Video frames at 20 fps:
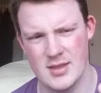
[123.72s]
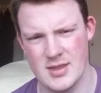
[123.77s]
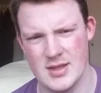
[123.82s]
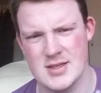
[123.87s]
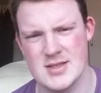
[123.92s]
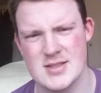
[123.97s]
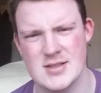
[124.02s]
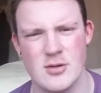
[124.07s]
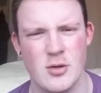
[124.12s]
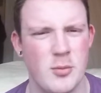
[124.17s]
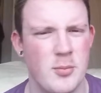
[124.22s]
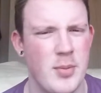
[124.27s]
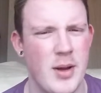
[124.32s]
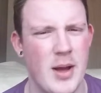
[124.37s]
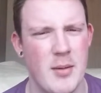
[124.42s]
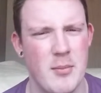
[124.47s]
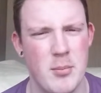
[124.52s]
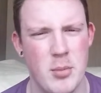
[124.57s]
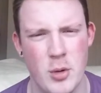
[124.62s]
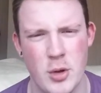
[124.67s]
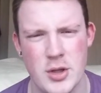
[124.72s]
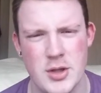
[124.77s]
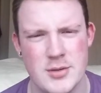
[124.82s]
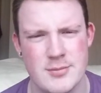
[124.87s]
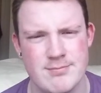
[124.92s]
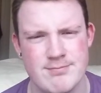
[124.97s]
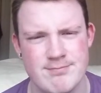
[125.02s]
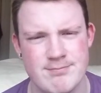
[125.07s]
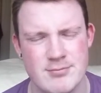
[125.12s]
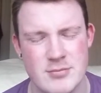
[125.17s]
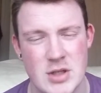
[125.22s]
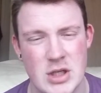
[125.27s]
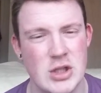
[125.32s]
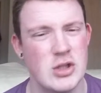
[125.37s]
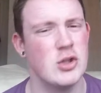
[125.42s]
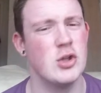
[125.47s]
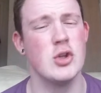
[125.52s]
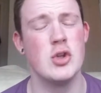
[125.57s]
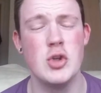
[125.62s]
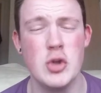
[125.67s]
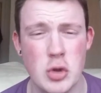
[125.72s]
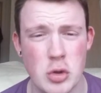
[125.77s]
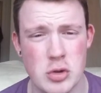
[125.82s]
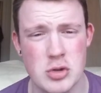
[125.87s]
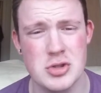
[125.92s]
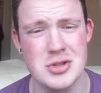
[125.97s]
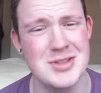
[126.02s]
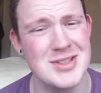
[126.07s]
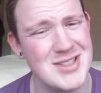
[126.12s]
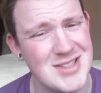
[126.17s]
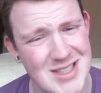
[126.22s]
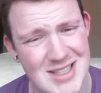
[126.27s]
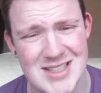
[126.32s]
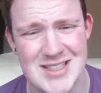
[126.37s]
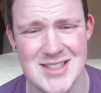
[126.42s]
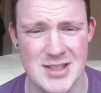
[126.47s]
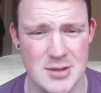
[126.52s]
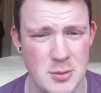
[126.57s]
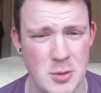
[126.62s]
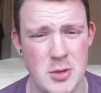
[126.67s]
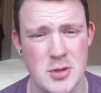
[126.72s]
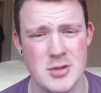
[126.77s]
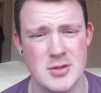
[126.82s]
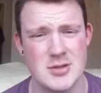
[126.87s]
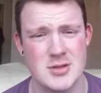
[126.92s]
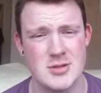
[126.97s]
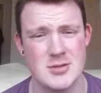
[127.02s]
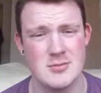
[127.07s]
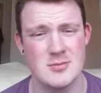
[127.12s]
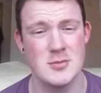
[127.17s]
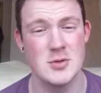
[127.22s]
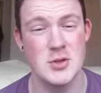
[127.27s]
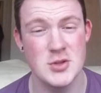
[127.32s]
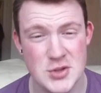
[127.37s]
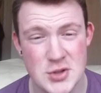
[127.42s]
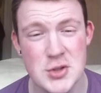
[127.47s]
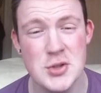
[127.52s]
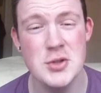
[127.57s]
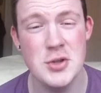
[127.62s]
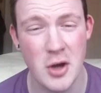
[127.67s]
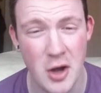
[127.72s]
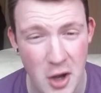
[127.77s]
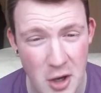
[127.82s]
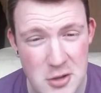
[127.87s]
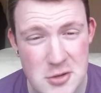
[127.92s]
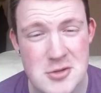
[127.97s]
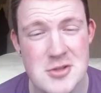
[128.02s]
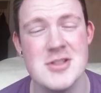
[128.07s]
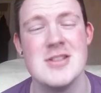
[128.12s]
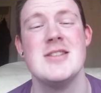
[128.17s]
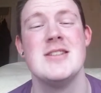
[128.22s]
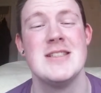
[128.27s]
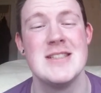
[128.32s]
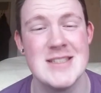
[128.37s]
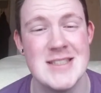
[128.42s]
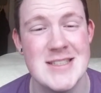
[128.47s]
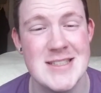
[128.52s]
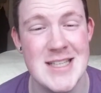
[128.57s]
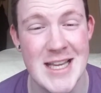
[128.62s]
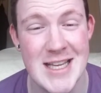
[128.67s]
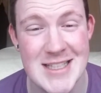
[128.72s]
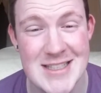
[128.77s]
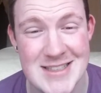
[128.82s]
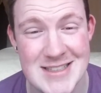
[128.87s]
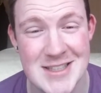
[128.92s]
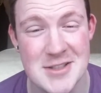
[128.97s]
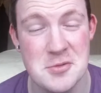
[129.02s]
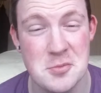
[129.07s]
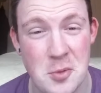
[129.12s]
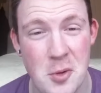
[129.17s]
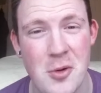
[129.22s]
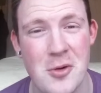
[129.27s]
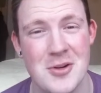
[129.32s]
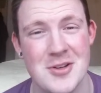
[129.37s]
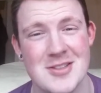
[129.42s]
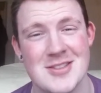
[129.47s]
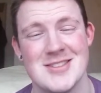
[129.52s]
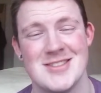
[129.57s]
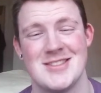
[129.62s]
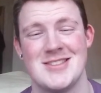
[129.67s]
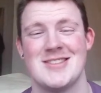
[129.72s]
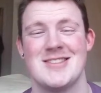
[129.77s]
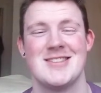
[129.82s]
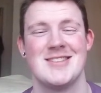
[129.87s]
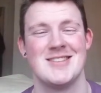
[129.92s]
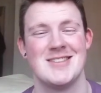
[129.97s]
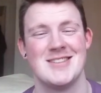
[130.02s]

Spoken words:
This little bad boy can do 260 watts. 260 watts!